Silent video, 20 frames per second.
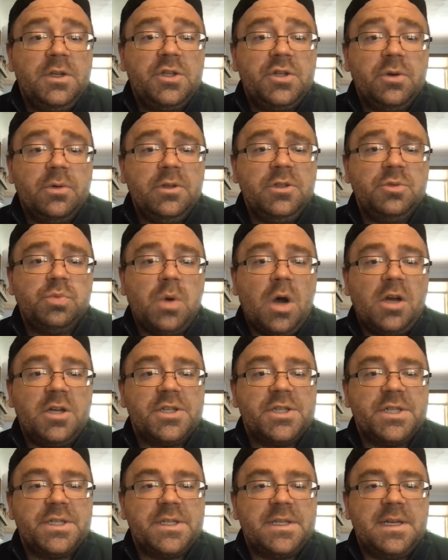George
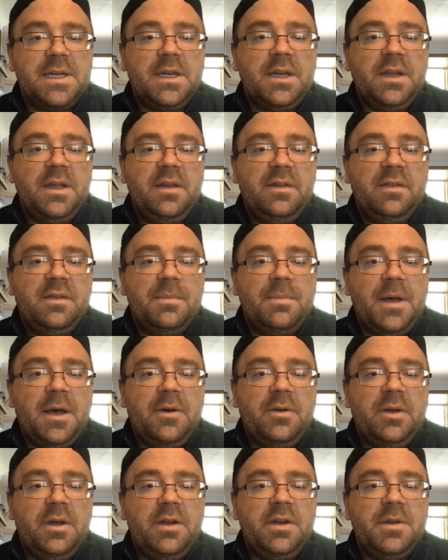Washington is
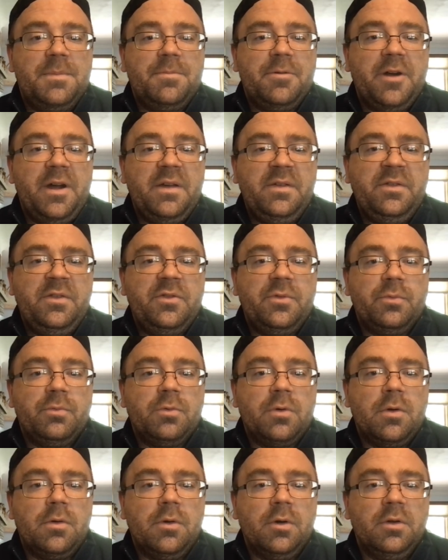about a depressed,
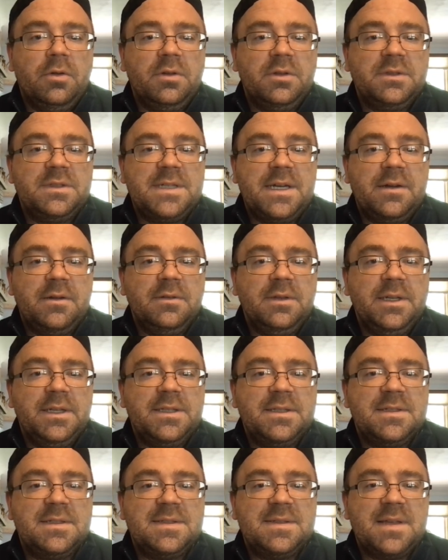rural,
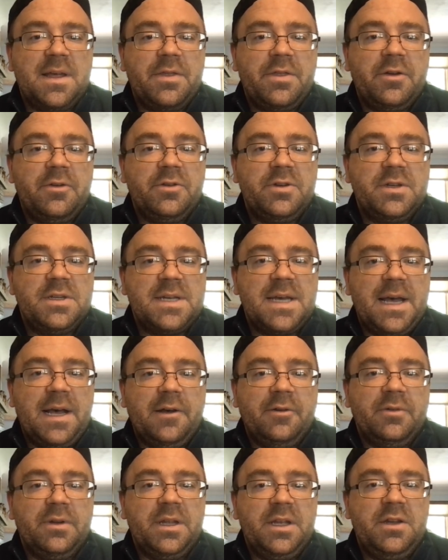derelict southern
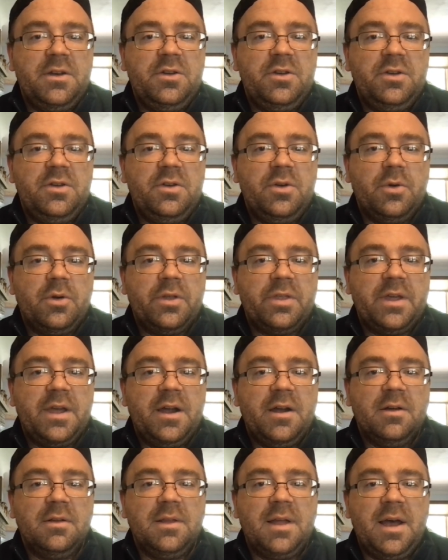town in North
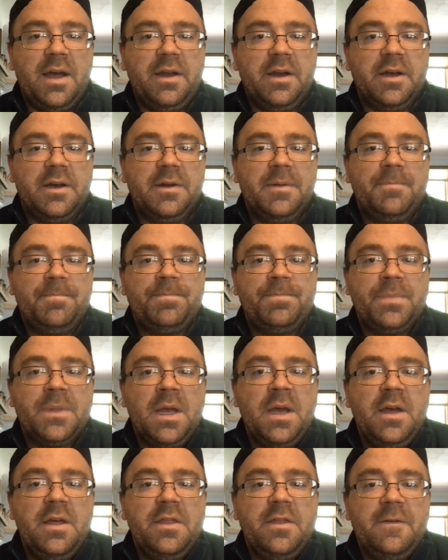Carolina.
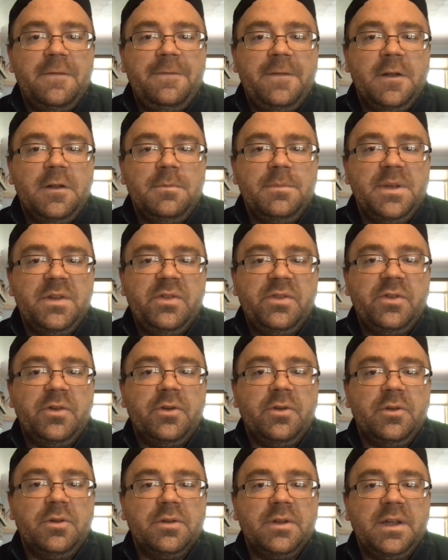The film is
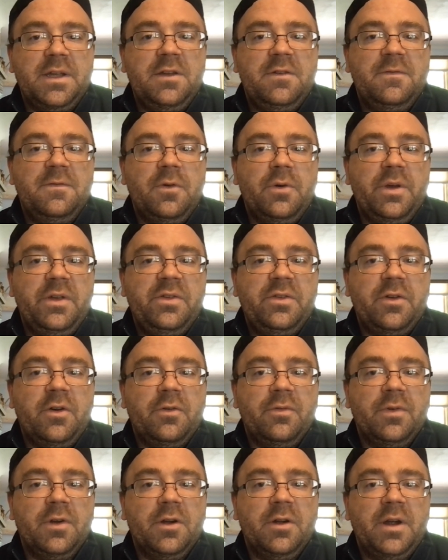told in
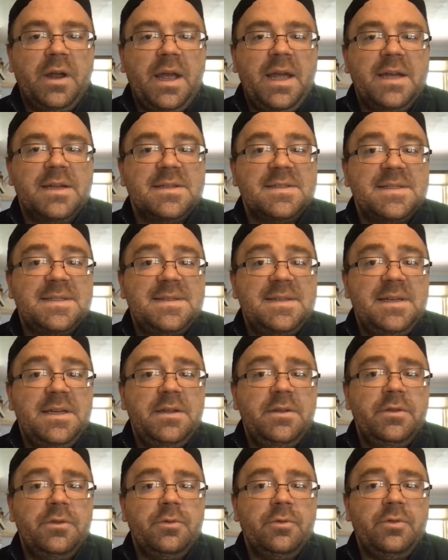voiceover and
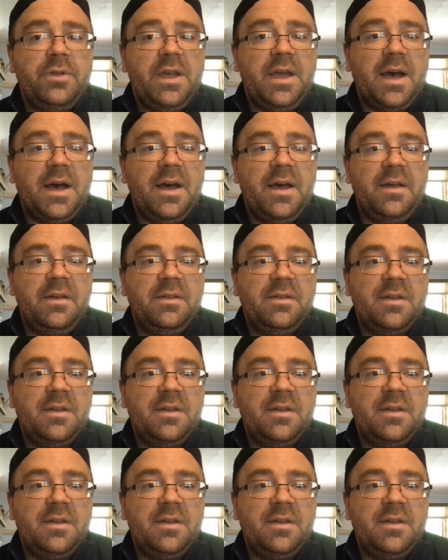seen through the eyes